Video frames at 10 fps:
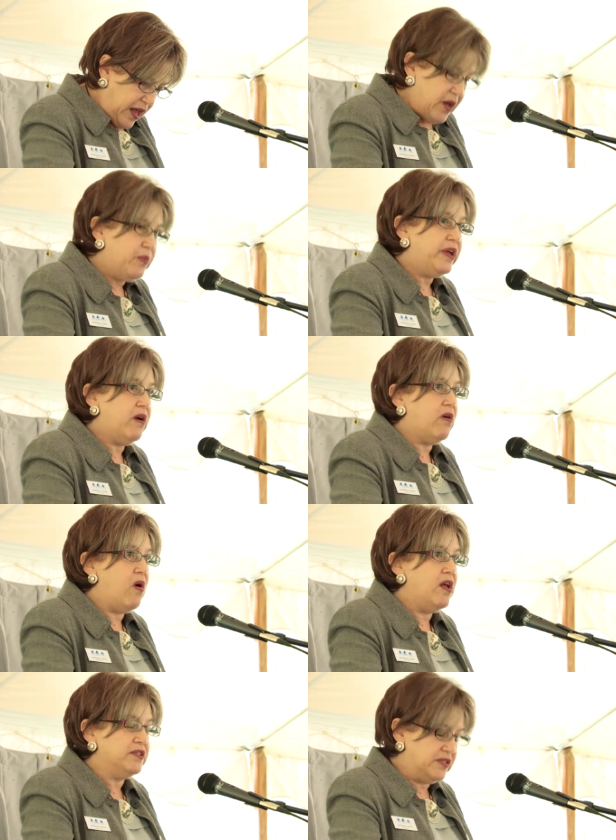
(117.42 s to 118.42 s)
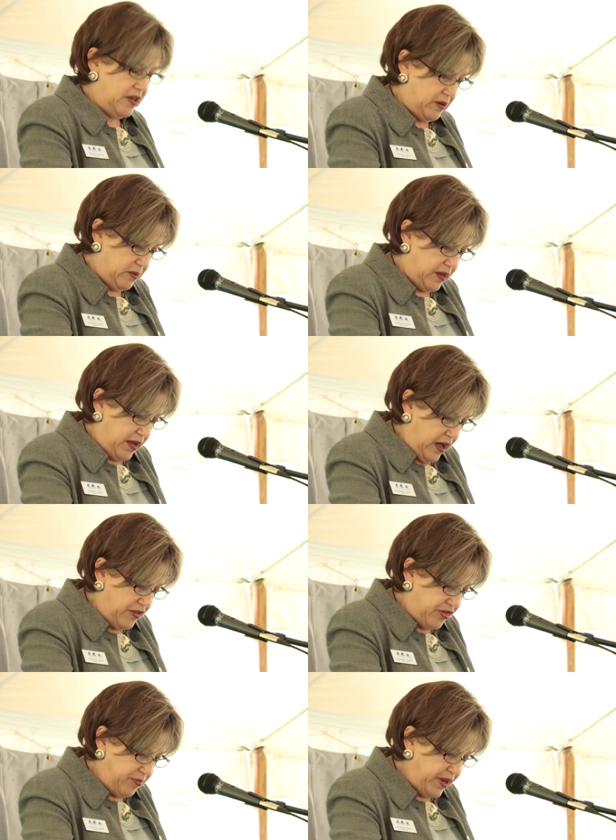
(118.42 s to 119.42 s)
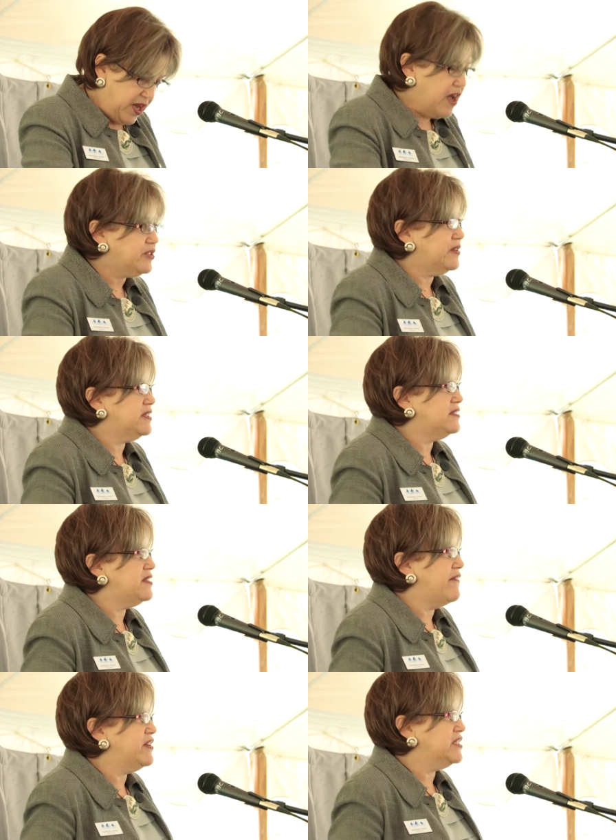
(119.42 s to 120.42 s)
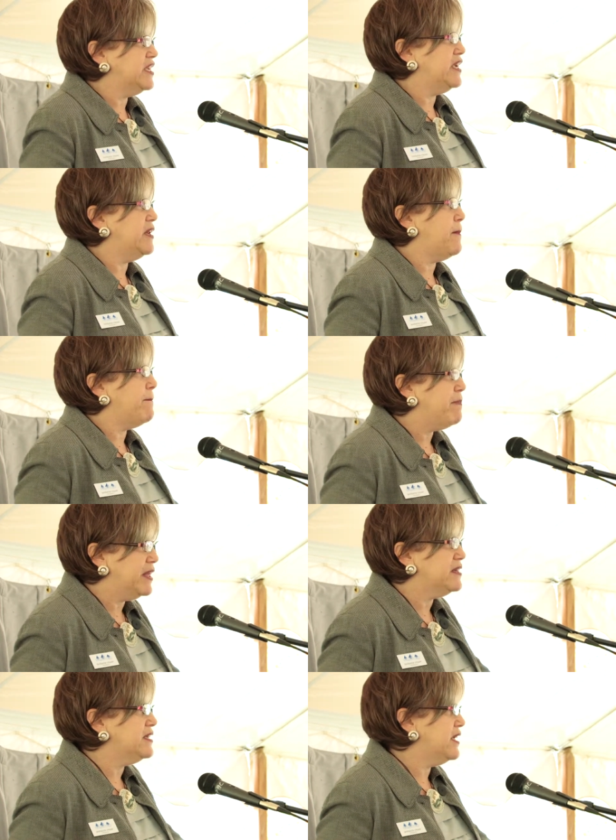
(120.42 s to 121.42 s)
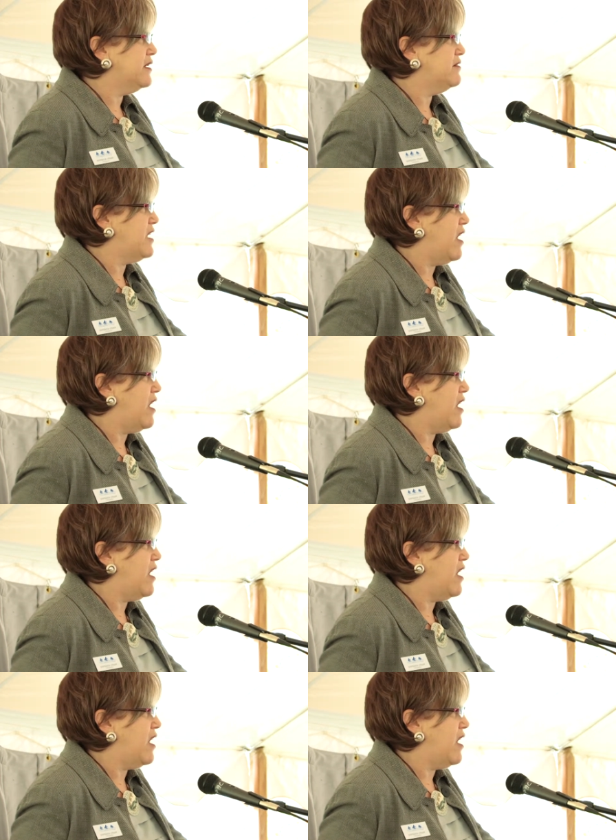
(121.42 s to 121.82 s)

We are also a $317 billion